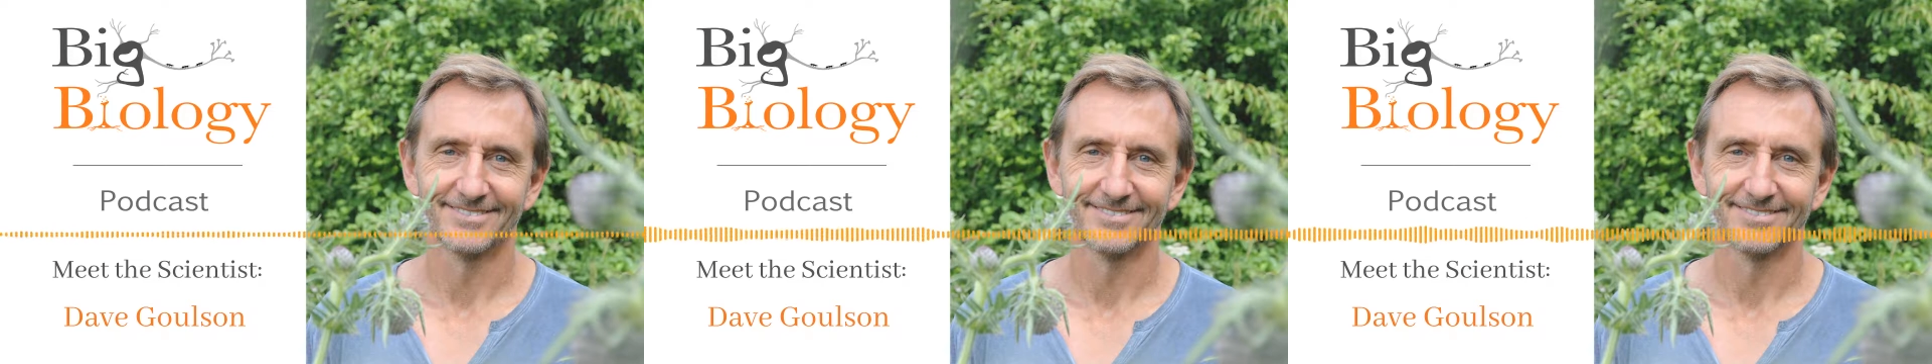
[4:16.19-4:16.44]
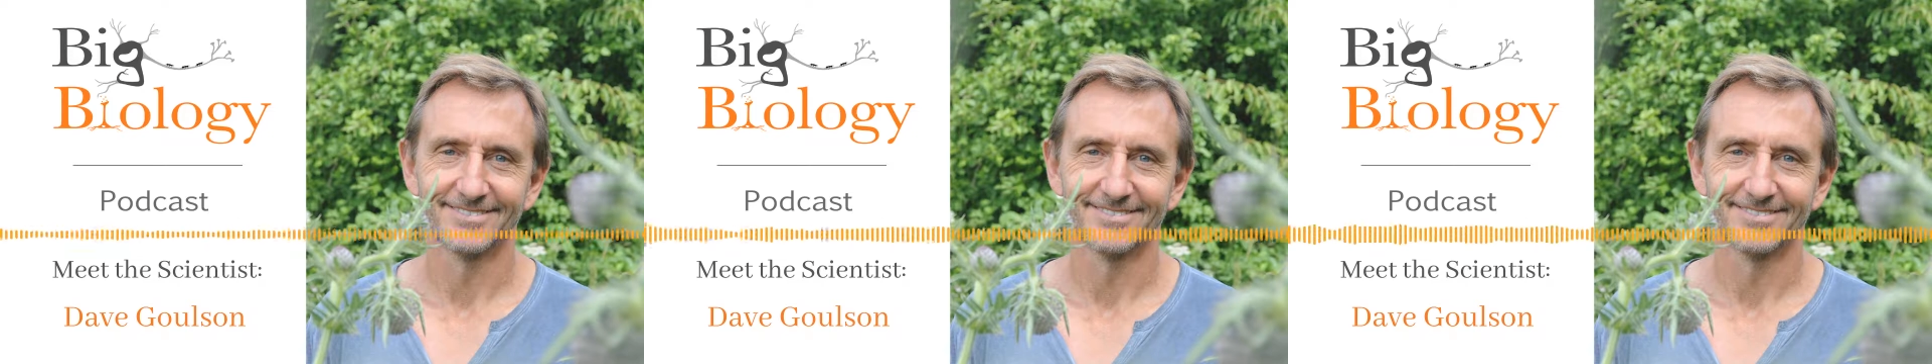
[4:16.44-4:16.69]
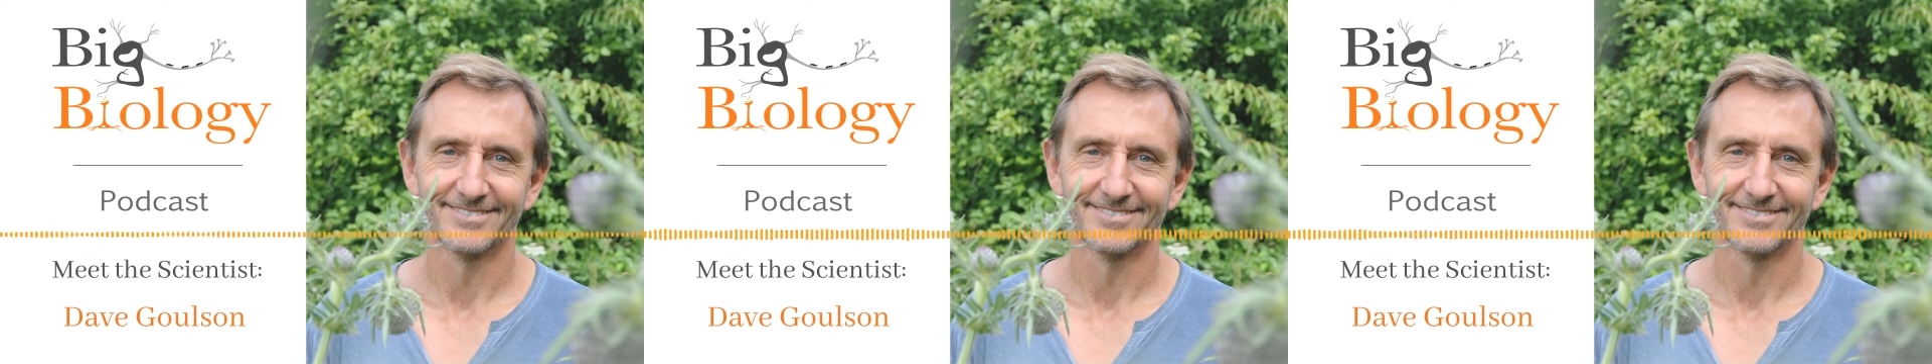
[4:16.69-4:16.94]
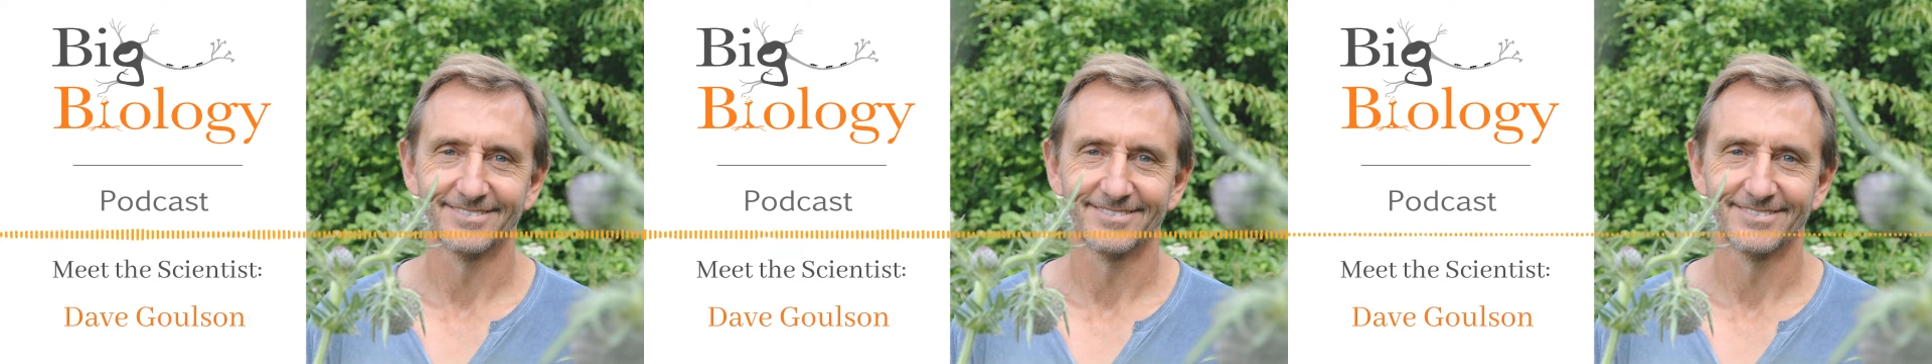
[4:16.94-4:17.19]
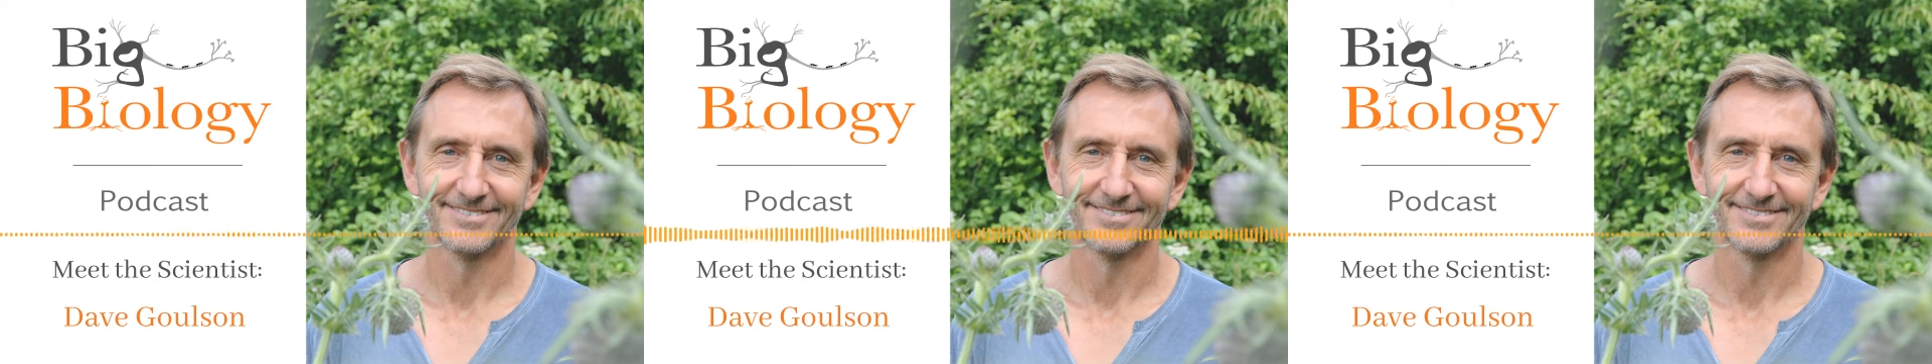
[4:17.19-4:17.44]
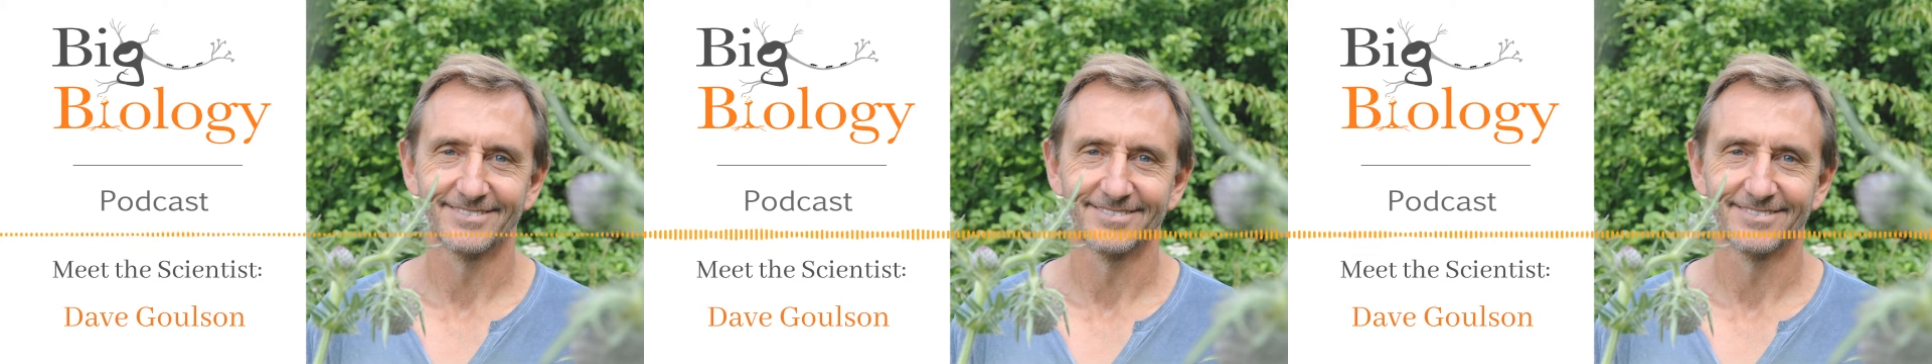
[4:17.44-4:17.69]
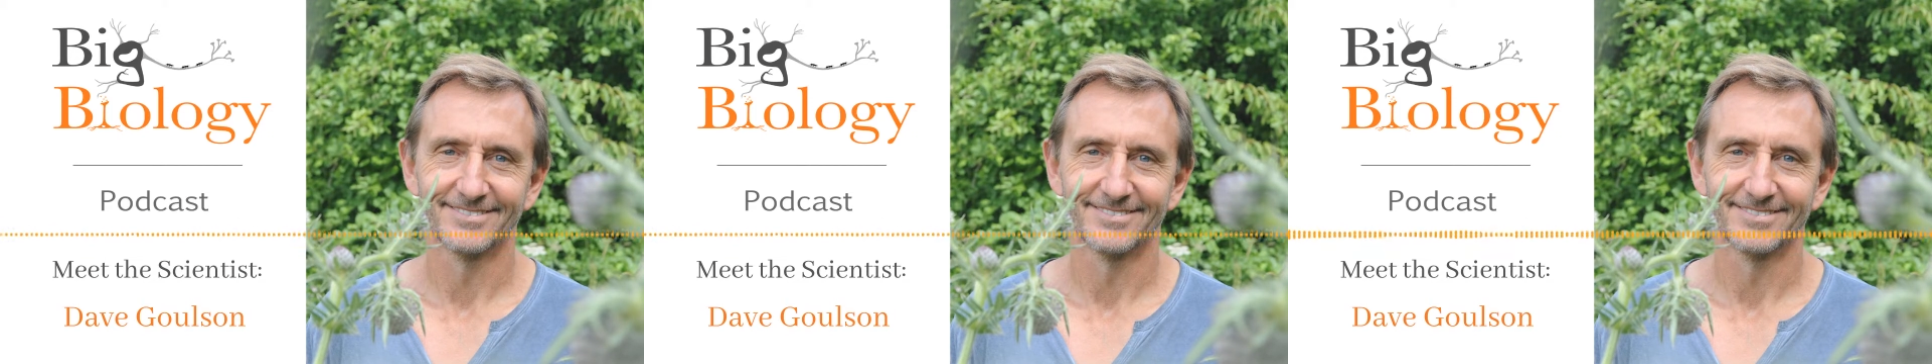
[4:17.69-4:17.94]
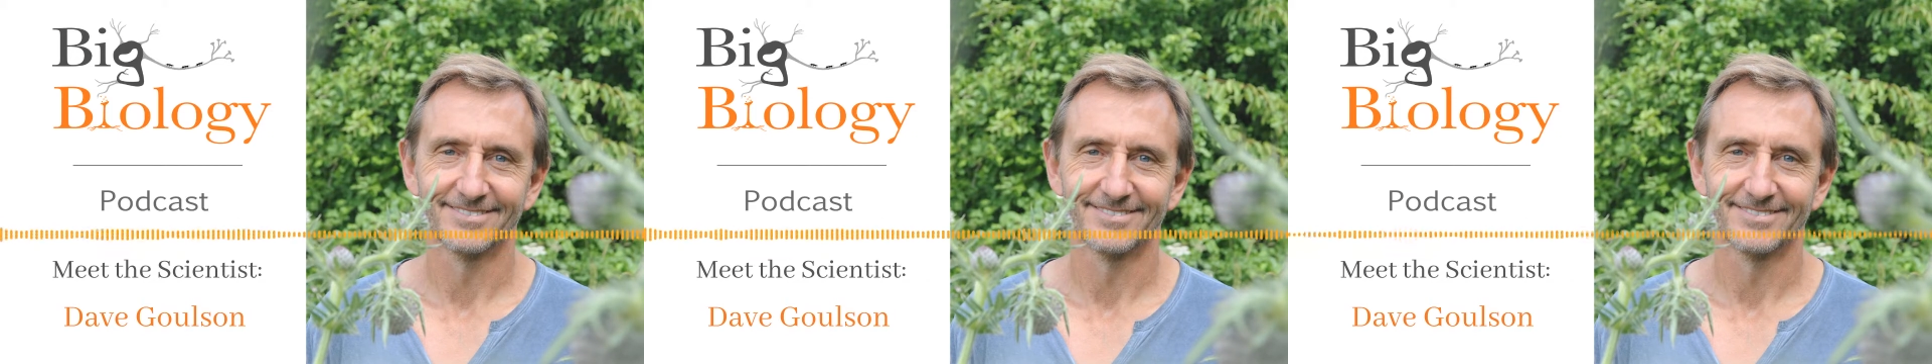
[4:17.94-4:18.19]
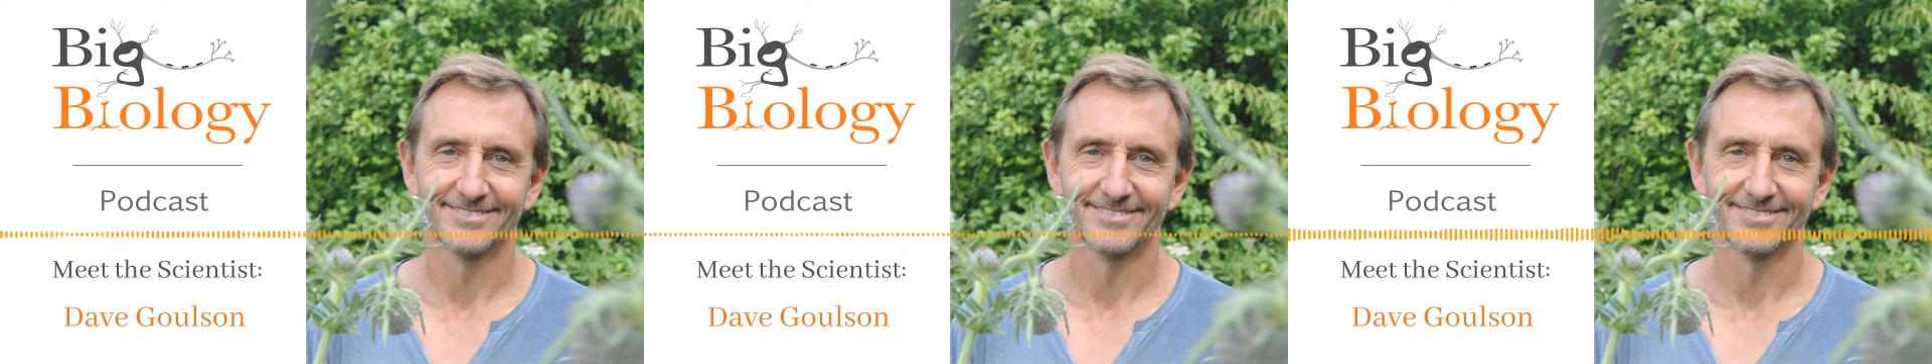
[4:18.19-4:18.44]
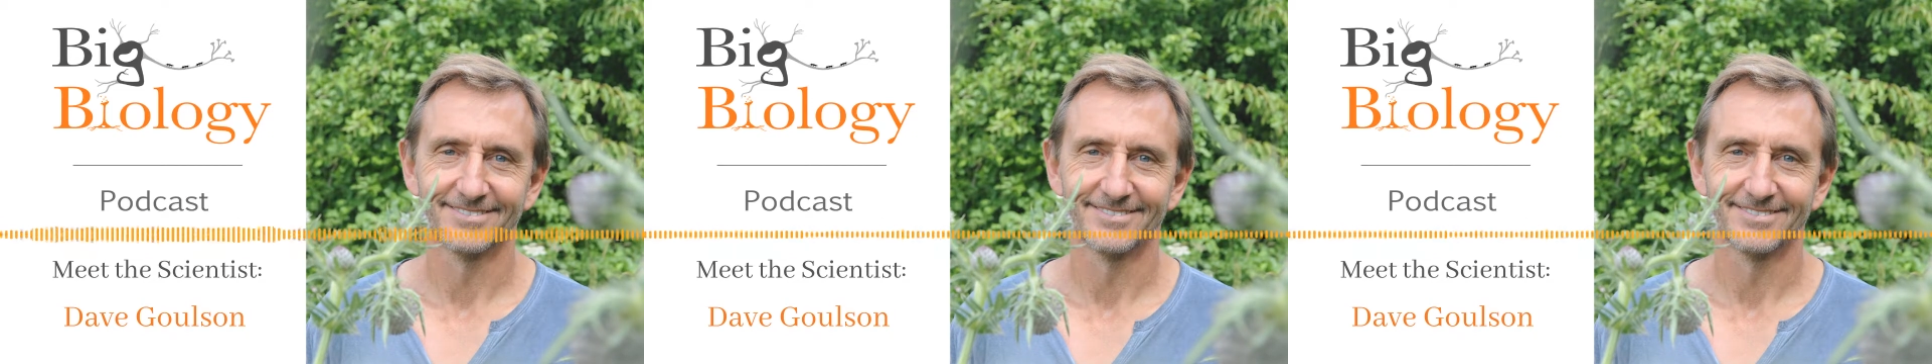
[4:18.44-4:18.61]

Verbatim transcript: uh, 1950, and, the,